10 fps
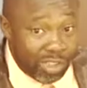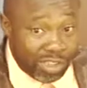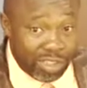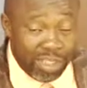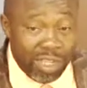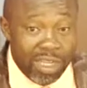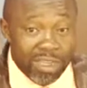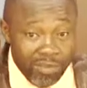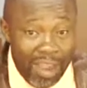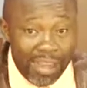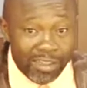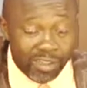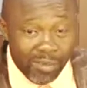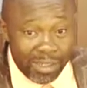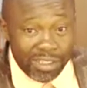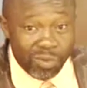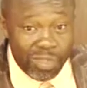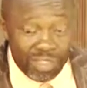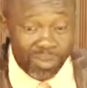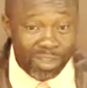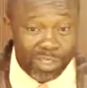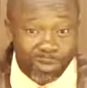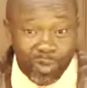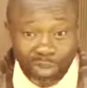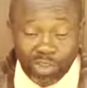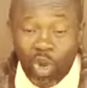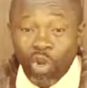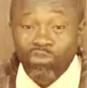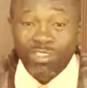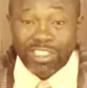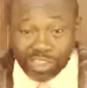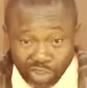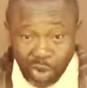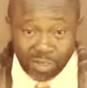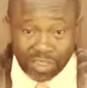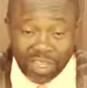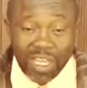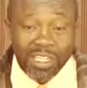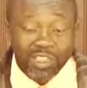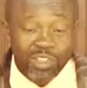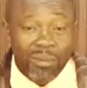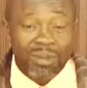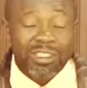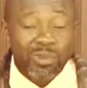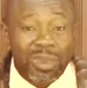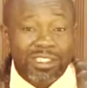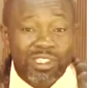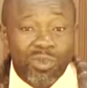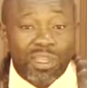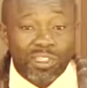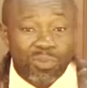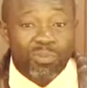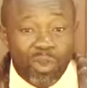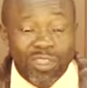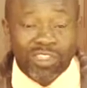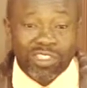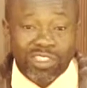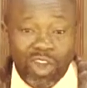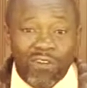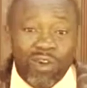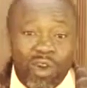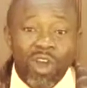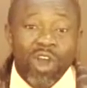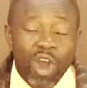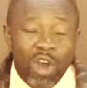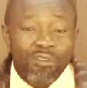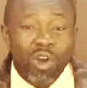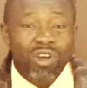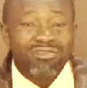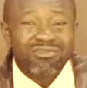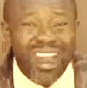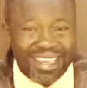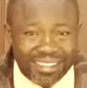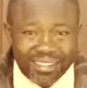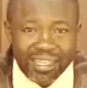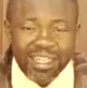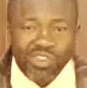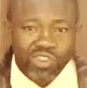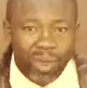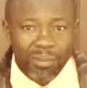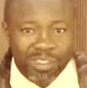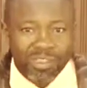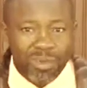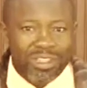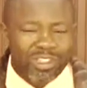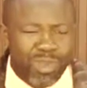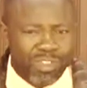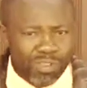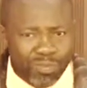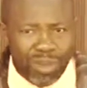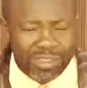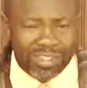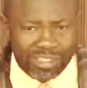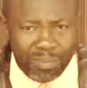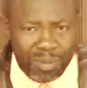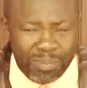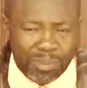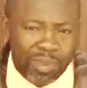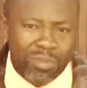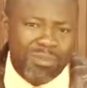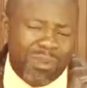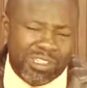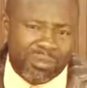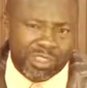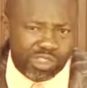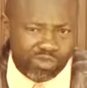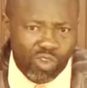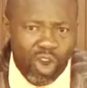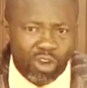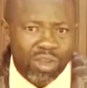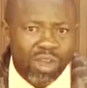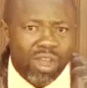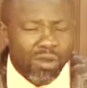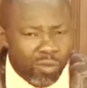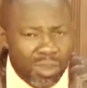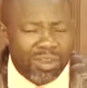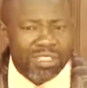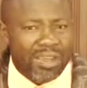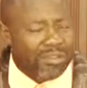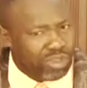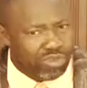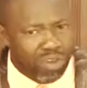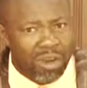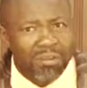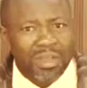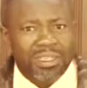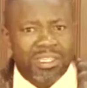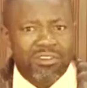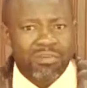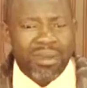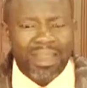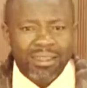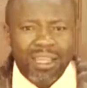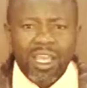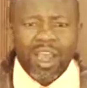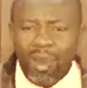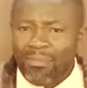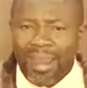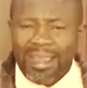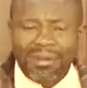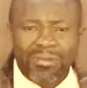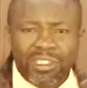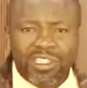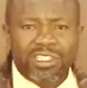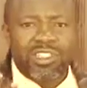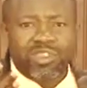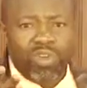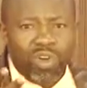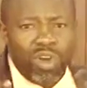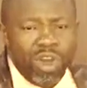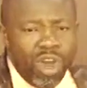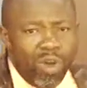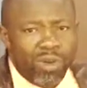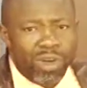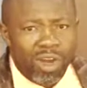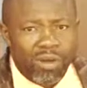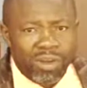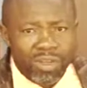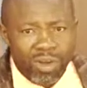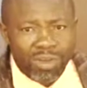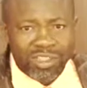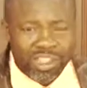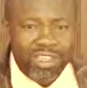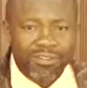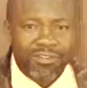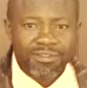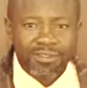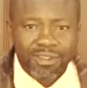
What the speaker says: us, right? Somebody's waiting to exploit our resource. Somebody's waiting to exploit us of our rights. Somebody's waiting to exploit us as a people. So we must be strong. We must have strong military might. My admonition to our chief